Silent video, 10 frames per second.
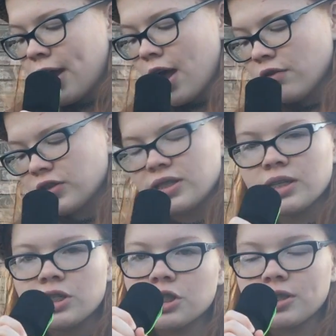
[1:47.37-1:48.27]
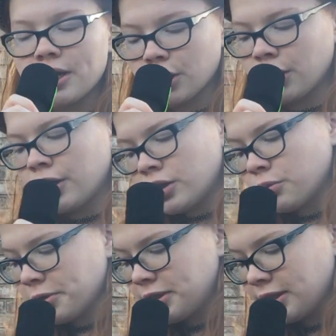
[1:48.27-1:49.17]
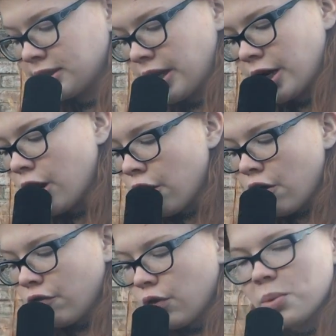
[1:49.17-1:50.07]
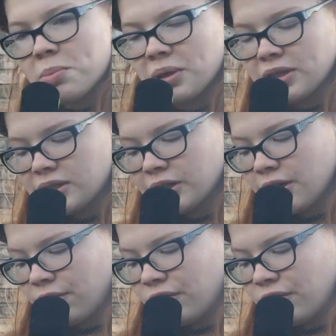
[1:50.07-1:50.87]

However, 6 years later, in 2016, former military